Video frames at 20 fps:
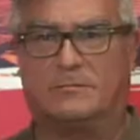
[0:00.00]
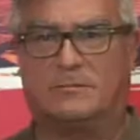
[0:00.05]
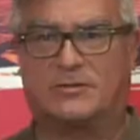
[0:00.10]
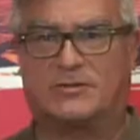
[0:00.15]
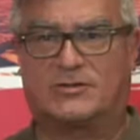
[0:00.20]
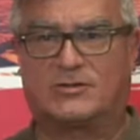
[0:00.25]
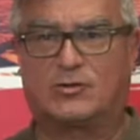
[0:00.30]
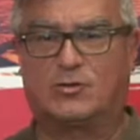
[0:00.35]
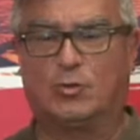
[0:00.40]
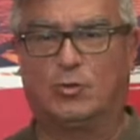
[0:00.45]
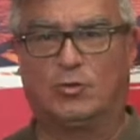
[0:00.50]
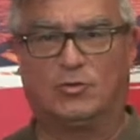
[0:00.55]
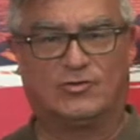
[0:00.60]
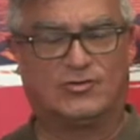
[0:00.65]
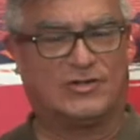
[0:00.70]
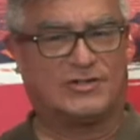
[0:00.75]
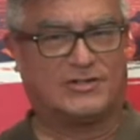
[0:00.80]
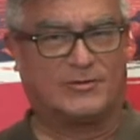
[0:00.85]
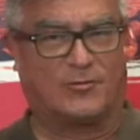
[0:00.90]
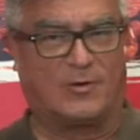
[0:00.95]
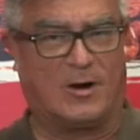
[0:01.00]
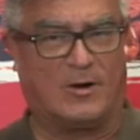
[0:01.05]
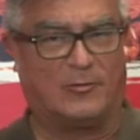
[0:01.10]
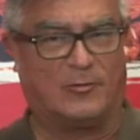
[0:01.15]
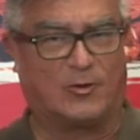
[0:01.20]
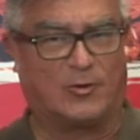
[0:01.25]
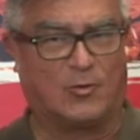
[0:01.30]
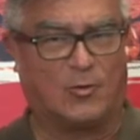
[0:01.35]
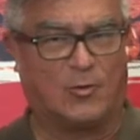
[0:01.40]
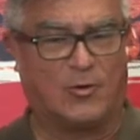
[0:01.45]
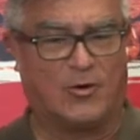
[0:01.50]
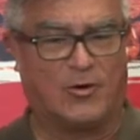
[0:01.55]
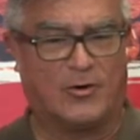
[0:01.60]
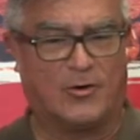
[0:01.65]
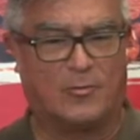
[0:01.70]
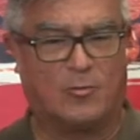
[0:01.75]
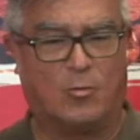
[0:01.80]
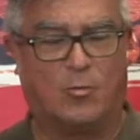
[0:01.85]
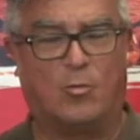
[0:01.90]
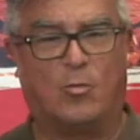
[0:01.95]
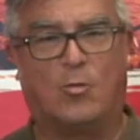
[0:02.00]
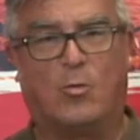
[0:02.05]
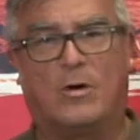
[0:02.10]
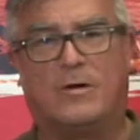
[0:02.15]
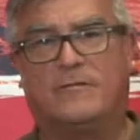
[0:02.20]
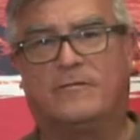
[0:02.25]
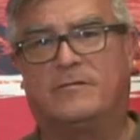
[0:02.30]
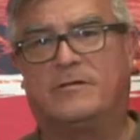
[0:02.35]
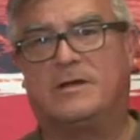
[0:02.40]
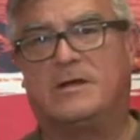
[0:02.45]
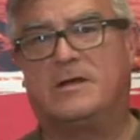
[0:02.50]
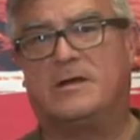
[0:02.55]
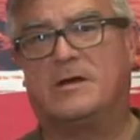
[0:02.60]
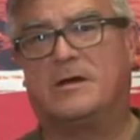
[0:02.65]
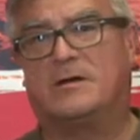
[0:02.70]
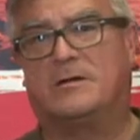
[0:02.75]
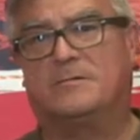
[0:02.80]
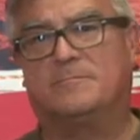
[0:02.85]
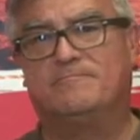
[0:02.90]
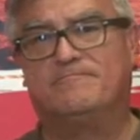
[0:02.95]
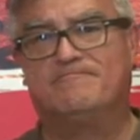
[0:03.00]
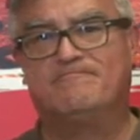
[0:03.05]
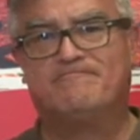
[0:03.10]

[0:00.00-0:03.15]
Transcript: school just around the corner, one of the